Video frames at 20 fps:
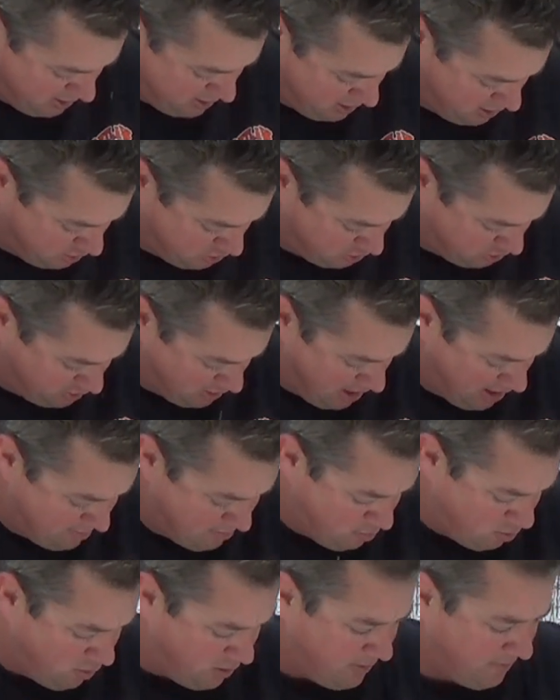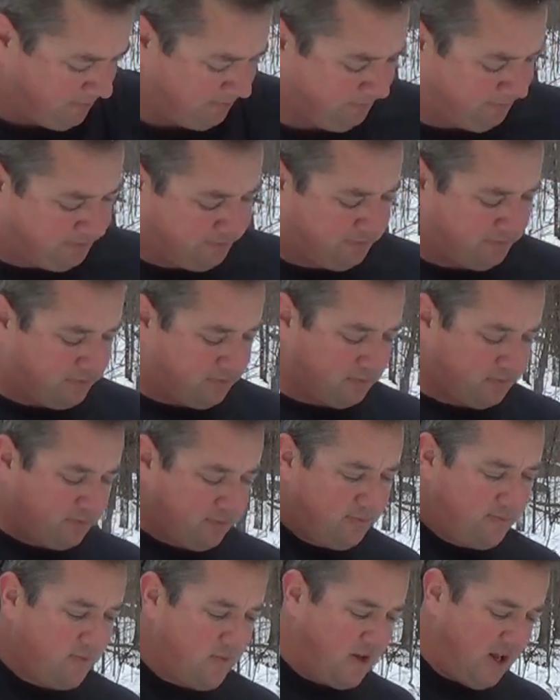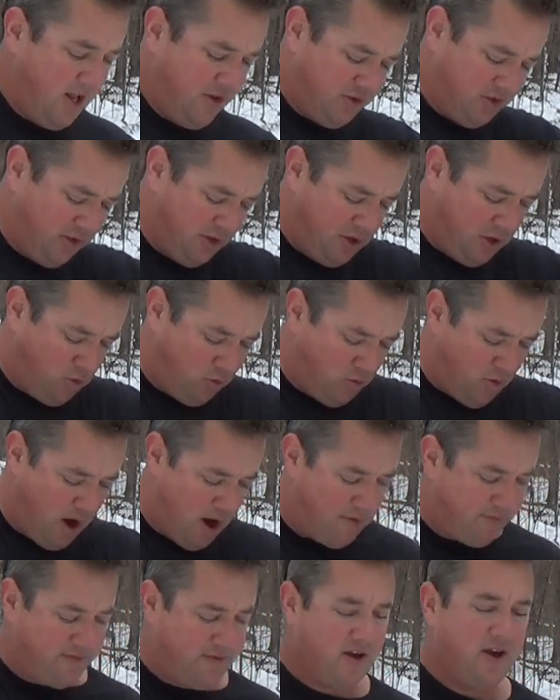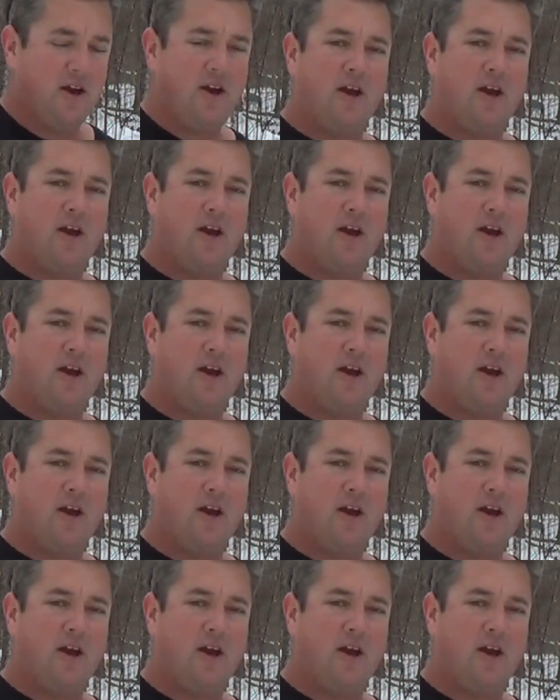in and shot more. It's a little rough,